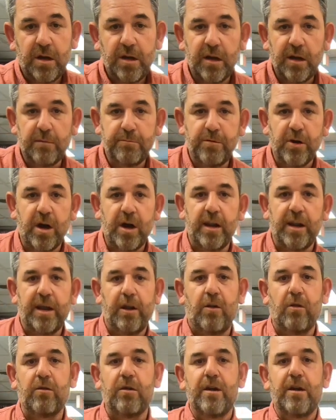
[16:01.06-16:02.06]
going to put a
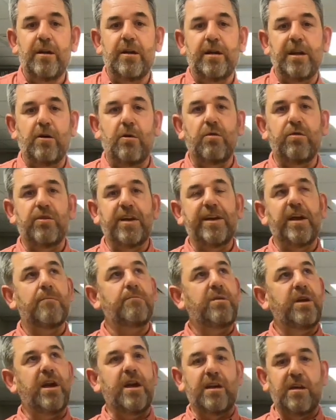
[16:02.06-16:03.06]
little thing
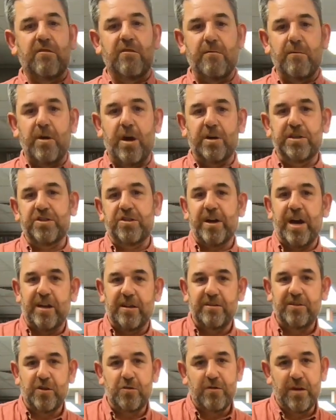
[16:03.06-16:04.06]
up here that reminds you how
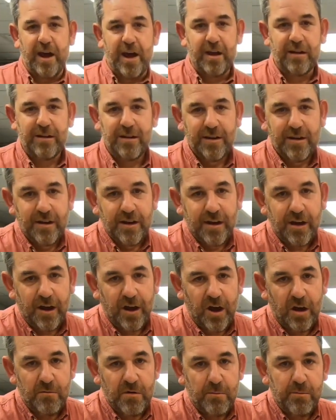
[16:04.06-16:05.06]
to do that,
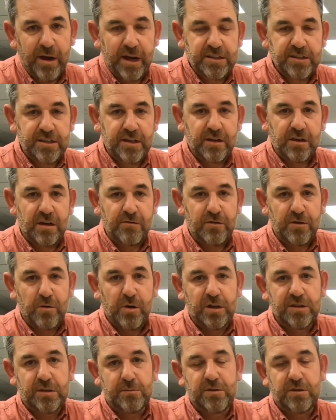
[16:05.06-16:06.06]
but basically if you
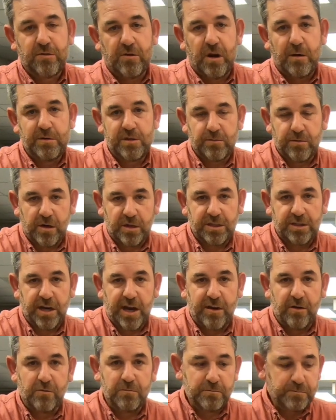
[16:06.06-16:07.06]
want to subscribe to our
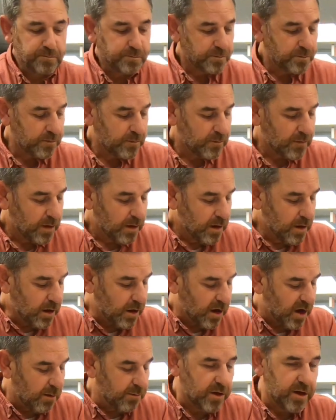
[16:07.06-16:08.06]
channel,
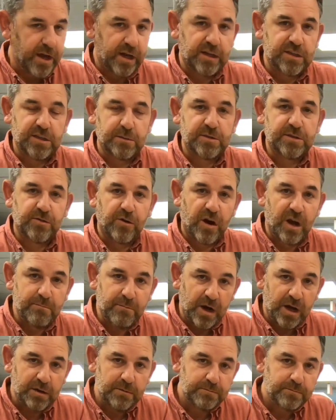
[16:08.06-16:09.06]
you hit the
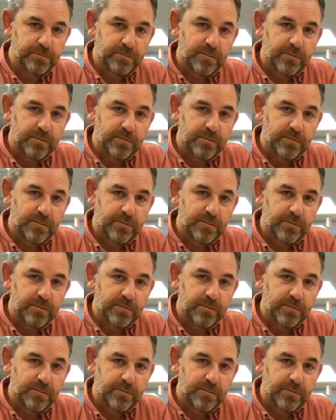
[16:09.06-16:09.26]
subscribe button,